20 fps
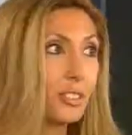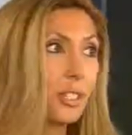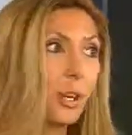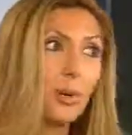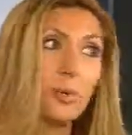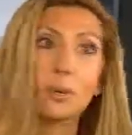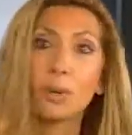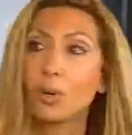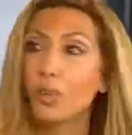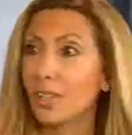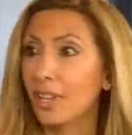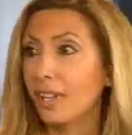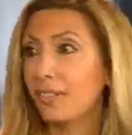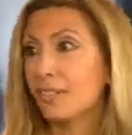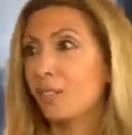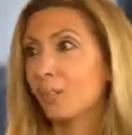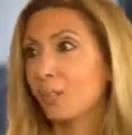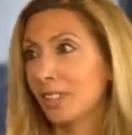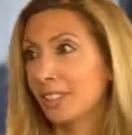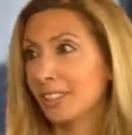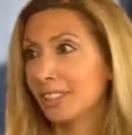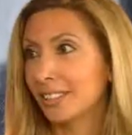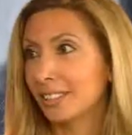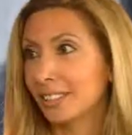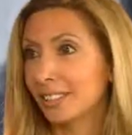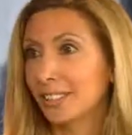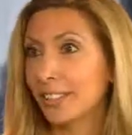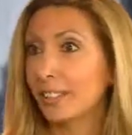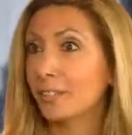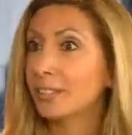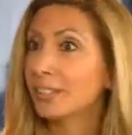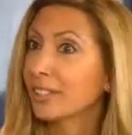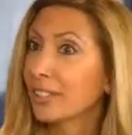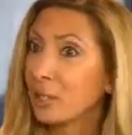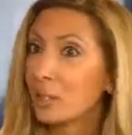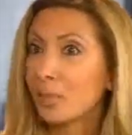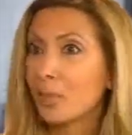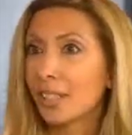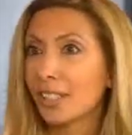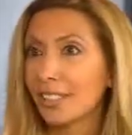don't roll off the beaches of
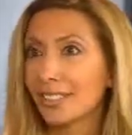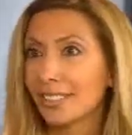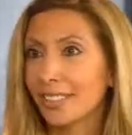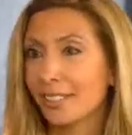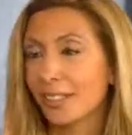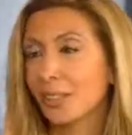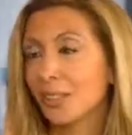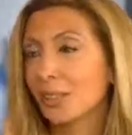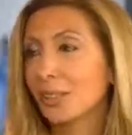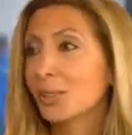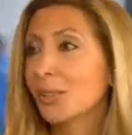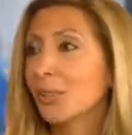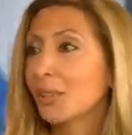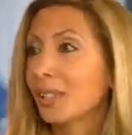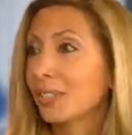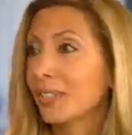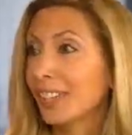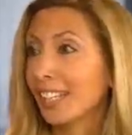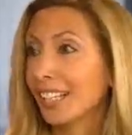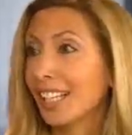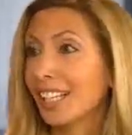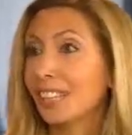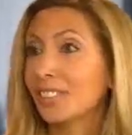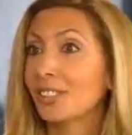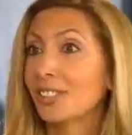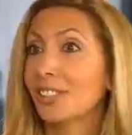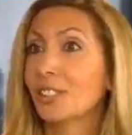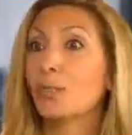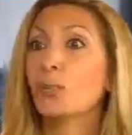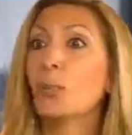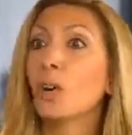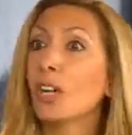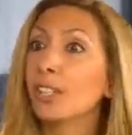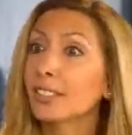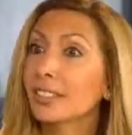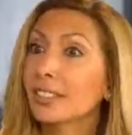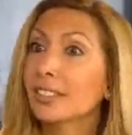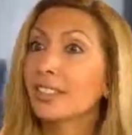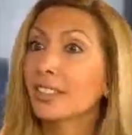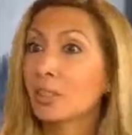St. Bart's after a 2-week vacation and
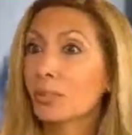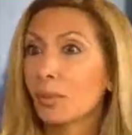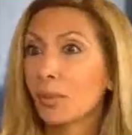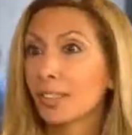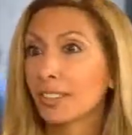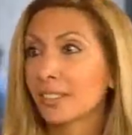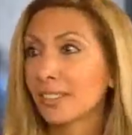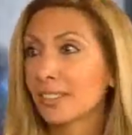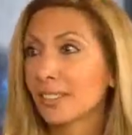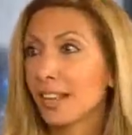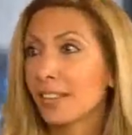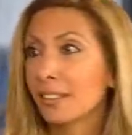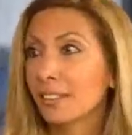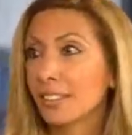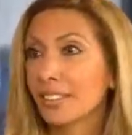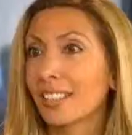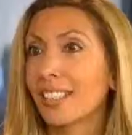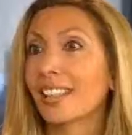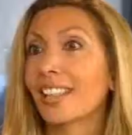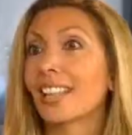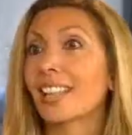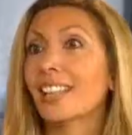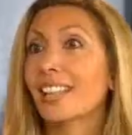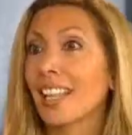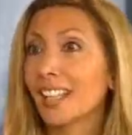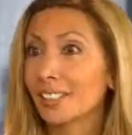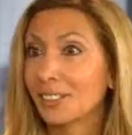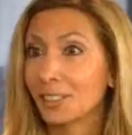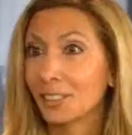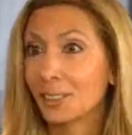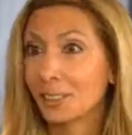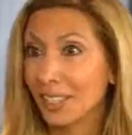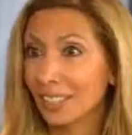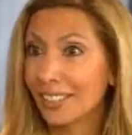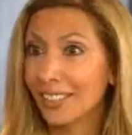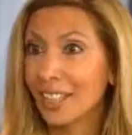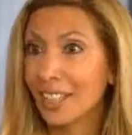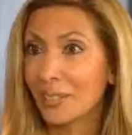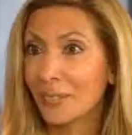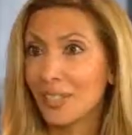waltz into your boss's office and think that's a great
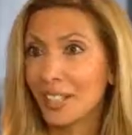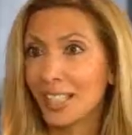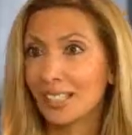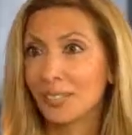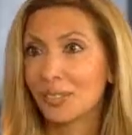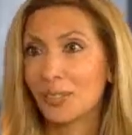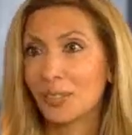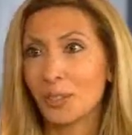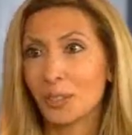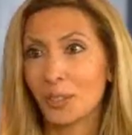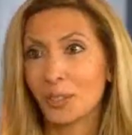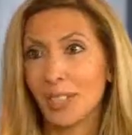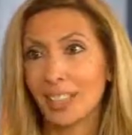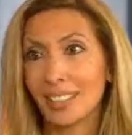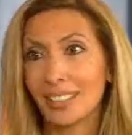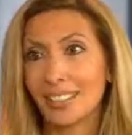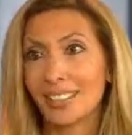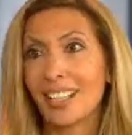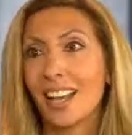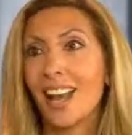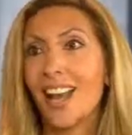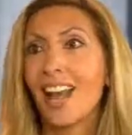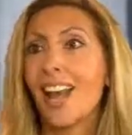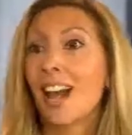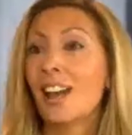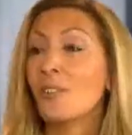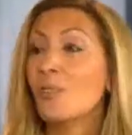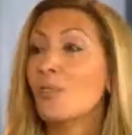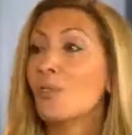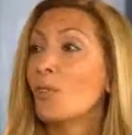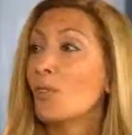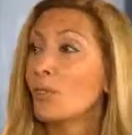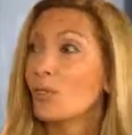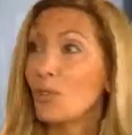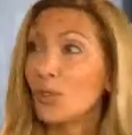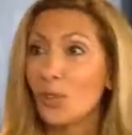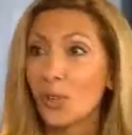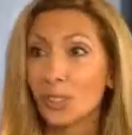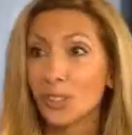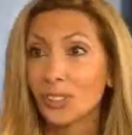time to ask for a raise.
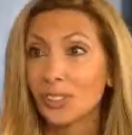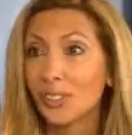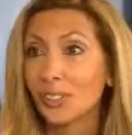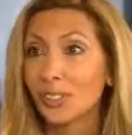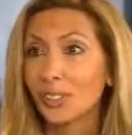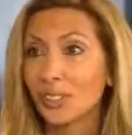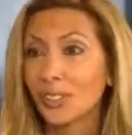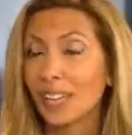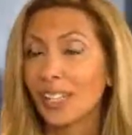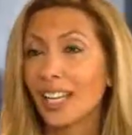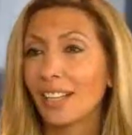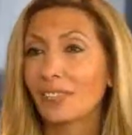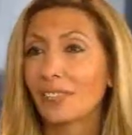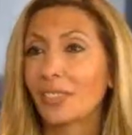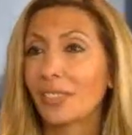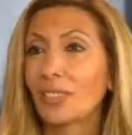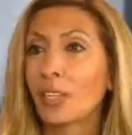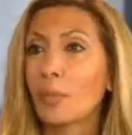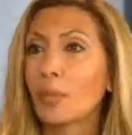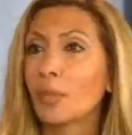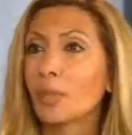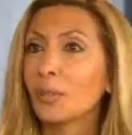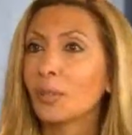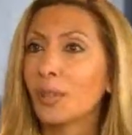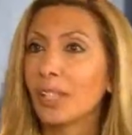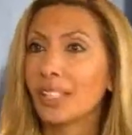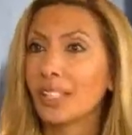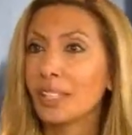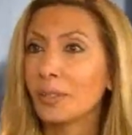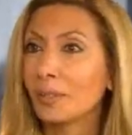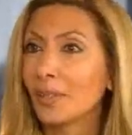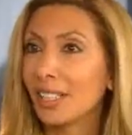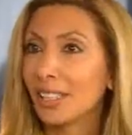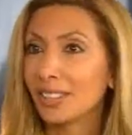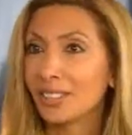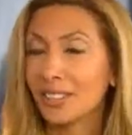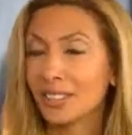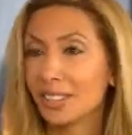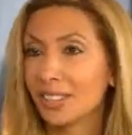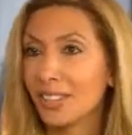Nor should you do it after a company-wide email has
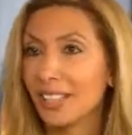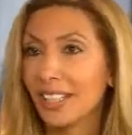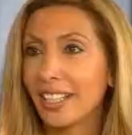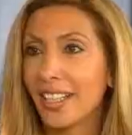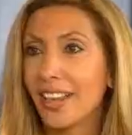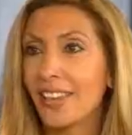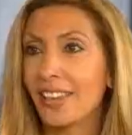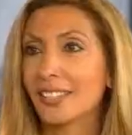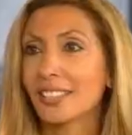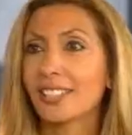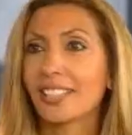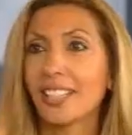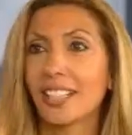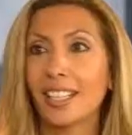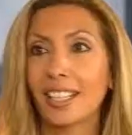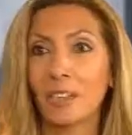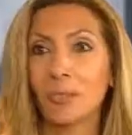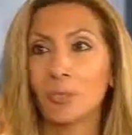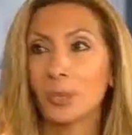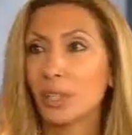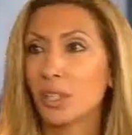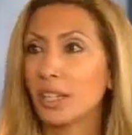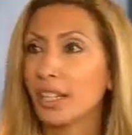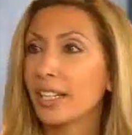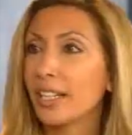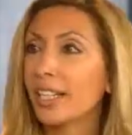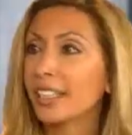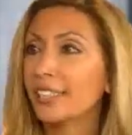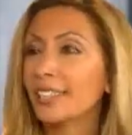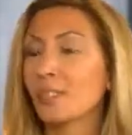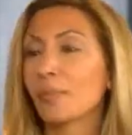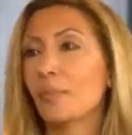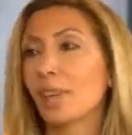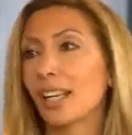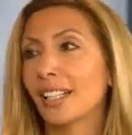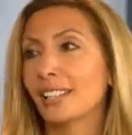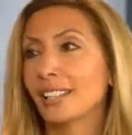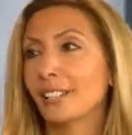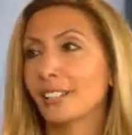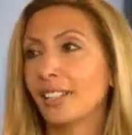just gone out saying we're announcing
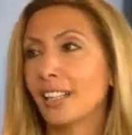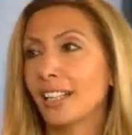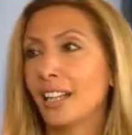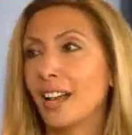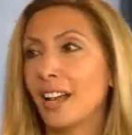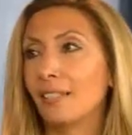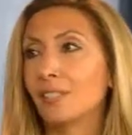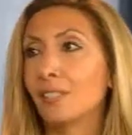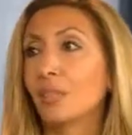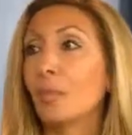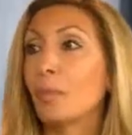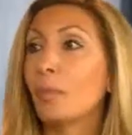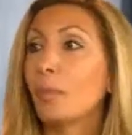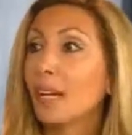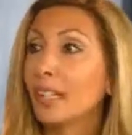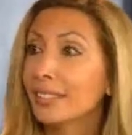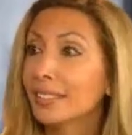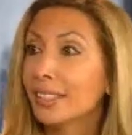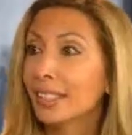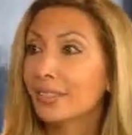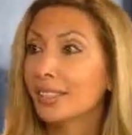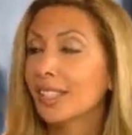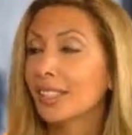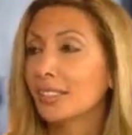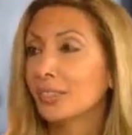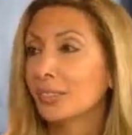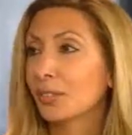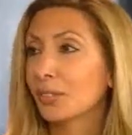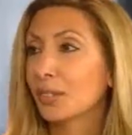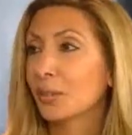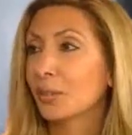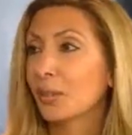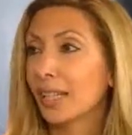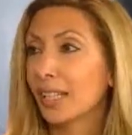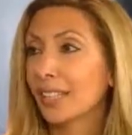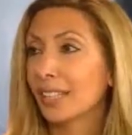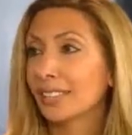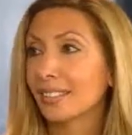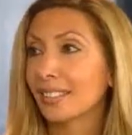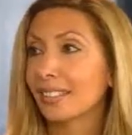massive layoffs. The best time to ask for a
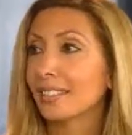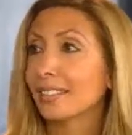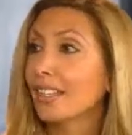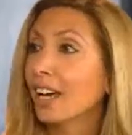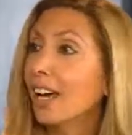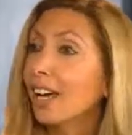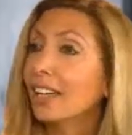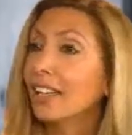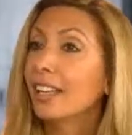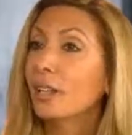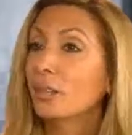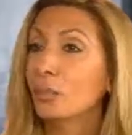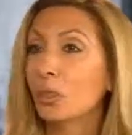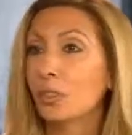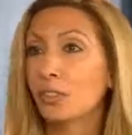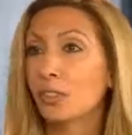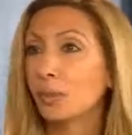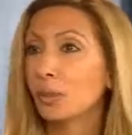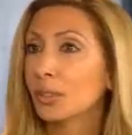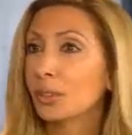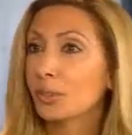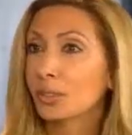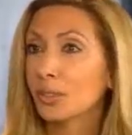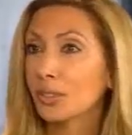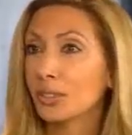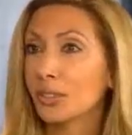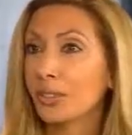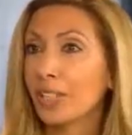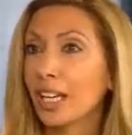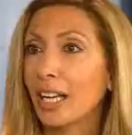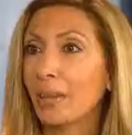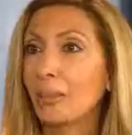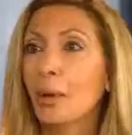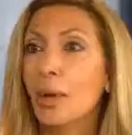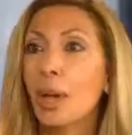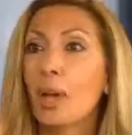raise is not at performance review time,